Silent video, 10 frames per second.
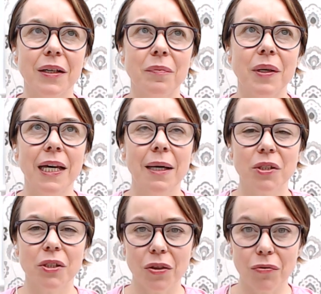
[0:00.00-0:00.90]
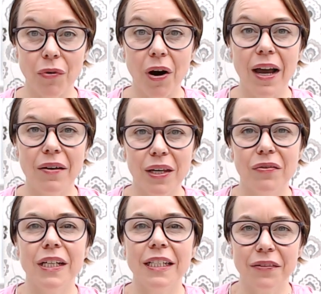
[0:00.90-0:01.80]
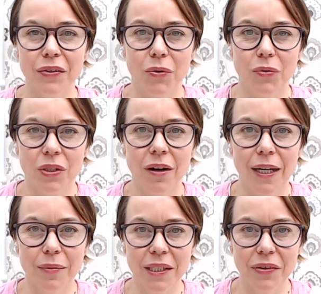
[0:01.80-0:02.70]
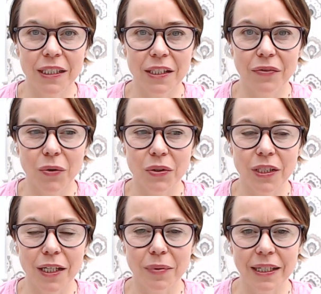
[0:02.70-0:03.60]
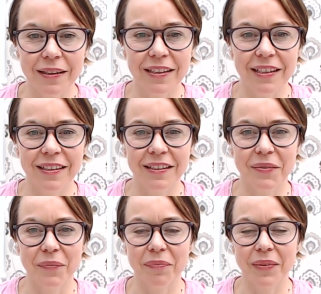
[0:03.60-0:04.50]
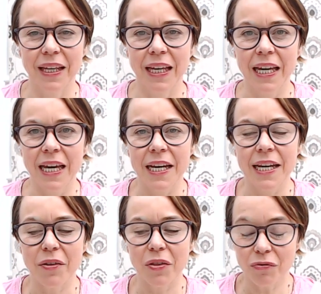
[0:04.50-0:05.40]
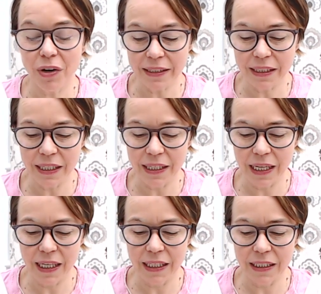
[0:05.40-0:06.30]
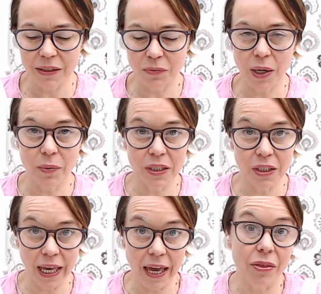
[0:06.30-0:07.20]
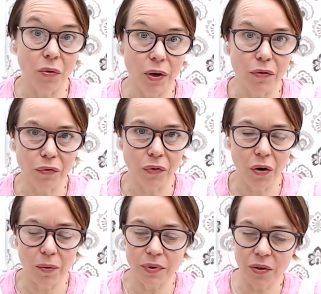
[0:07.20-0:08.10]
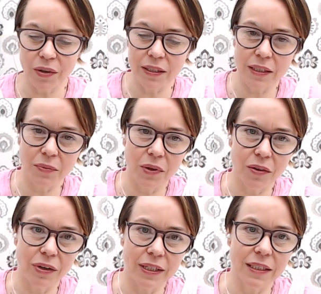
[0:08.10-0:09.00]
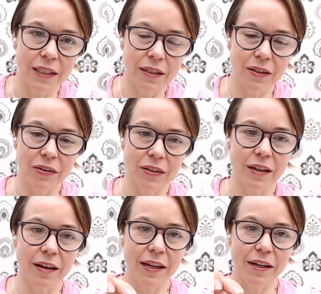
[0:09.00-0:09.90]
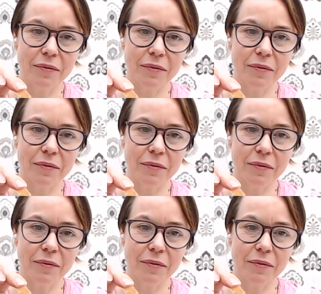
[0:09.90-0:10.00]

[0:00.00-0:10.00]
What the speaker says: being able to thrive even in difficult times, even in difficult circumstances. Now the resin is where we get the oil from. So this is what the resin looks like.